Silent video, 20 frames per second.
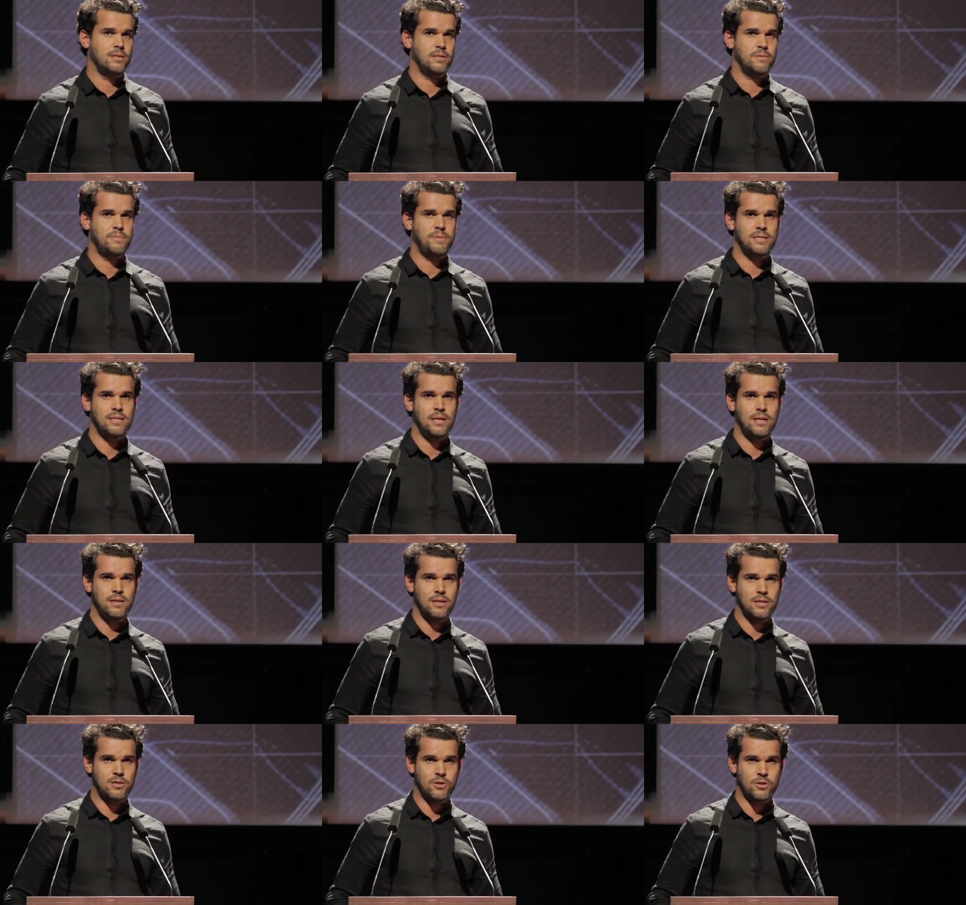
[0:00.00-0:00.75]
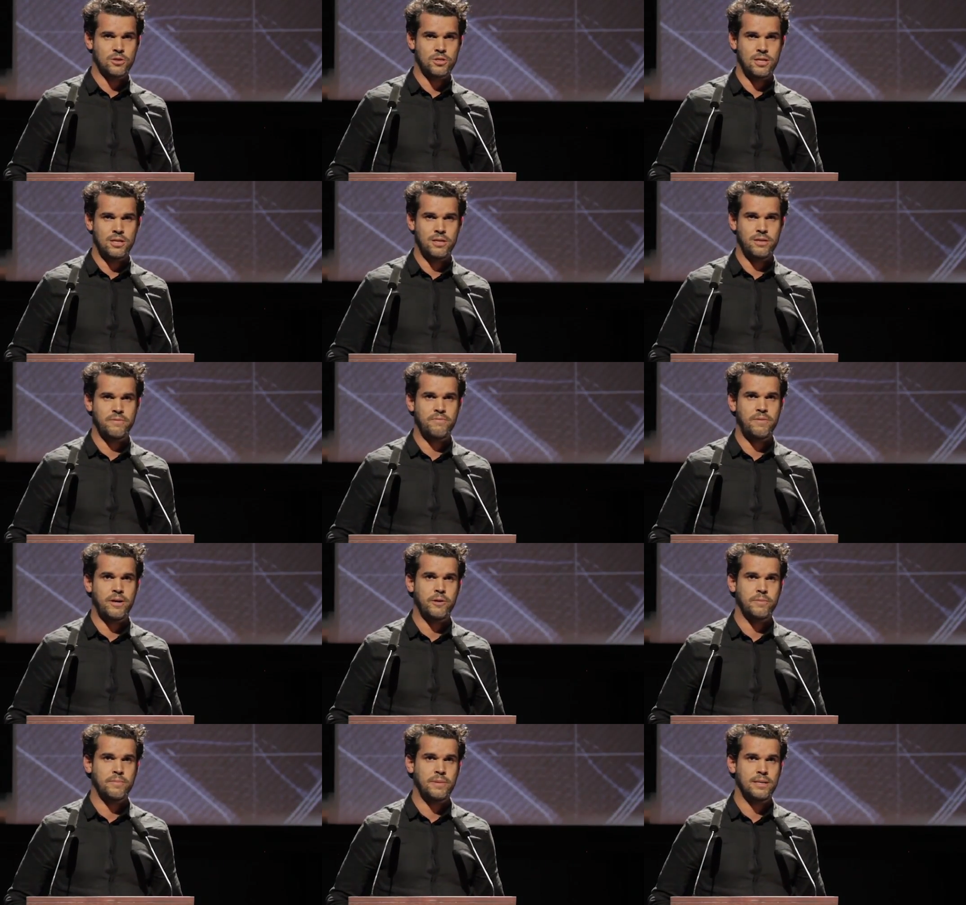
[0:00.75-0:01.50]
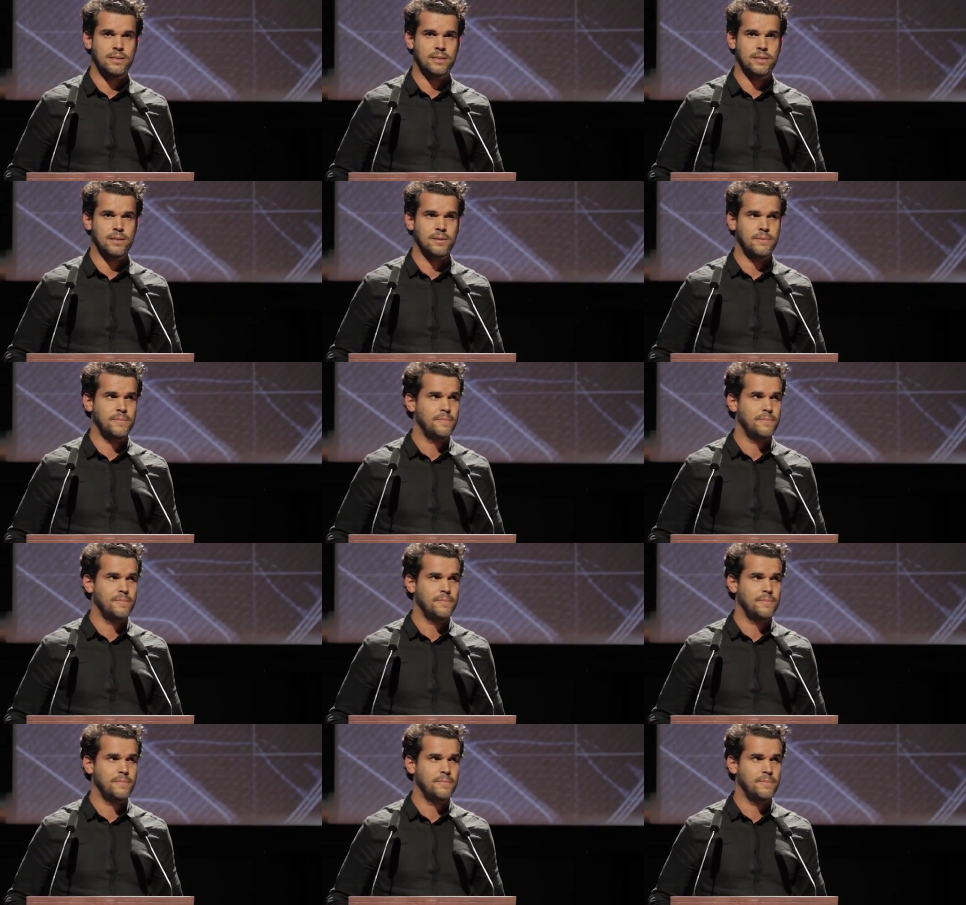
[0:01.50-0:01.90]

especially the social and environmental.